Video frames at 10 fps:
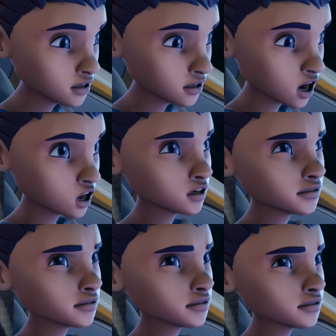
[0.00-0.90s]
Hang
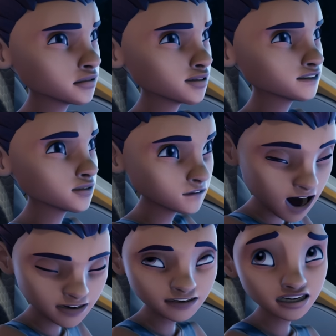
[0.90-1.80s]
on. If the
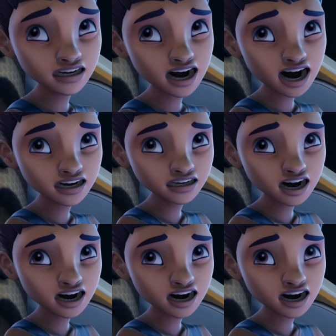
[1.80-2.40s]
environment is that